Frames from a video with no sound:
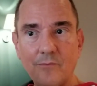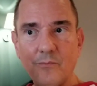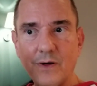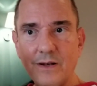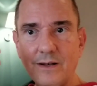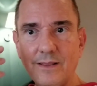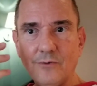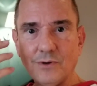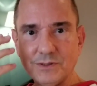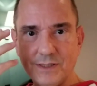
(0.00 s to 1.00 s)
but there
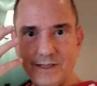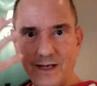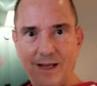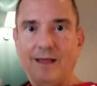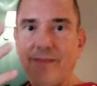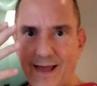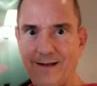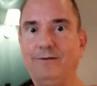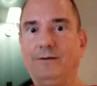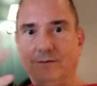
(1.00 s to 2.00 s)
wasn't any of
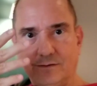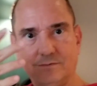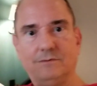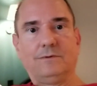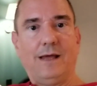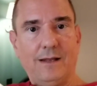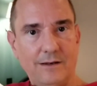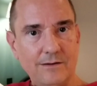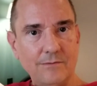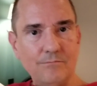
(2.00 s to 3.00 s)
that that
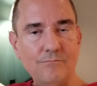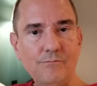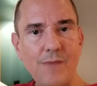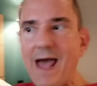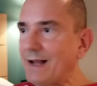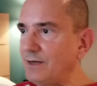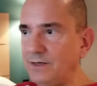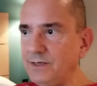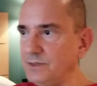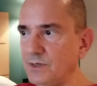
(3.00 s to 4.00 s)

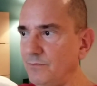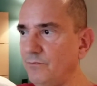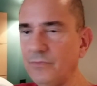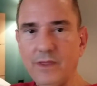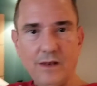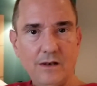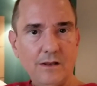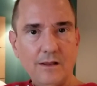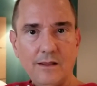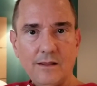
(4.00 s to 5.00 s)
magnetism that
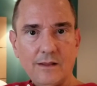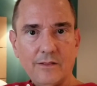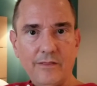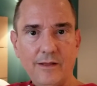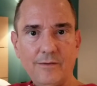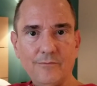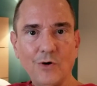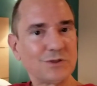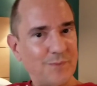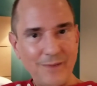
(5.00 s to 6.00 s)
that
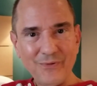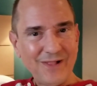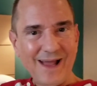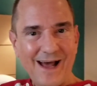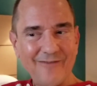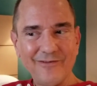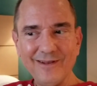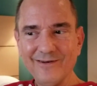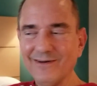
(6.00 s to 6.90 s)
most people have, you know.